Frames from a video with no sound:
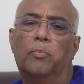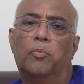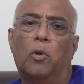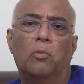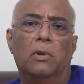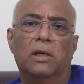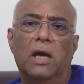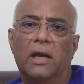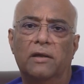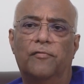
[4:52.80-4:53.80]
probably
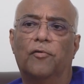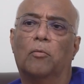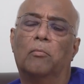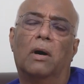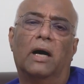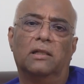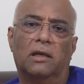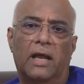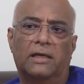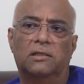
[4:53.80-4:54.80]
dying from either
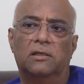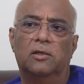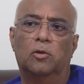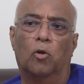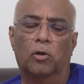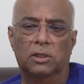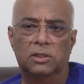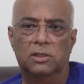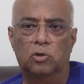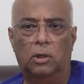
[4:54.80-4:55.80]
an accident or a
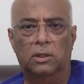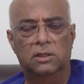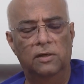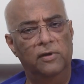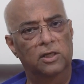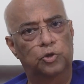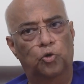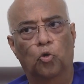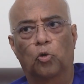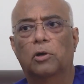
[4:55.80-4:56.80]
severe
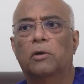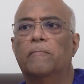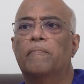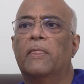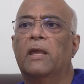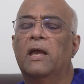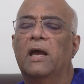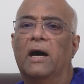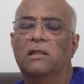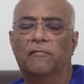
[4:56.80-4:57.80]
stroke,
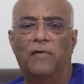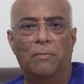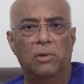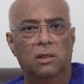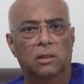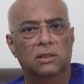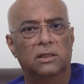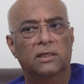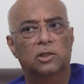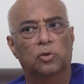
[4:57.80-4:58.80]
and the family
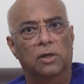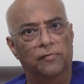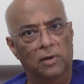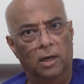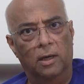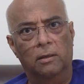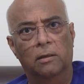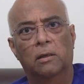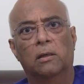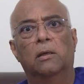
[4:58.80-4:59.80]
consents to give the heart.
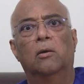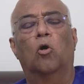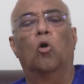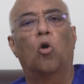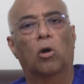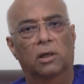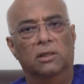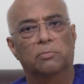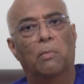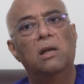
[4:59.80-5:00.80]

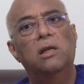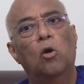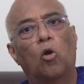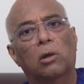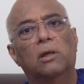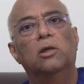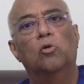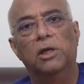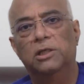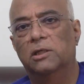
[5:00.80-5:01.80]
organs, multi-organ
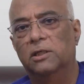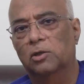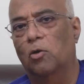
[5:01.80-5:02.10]
donation it's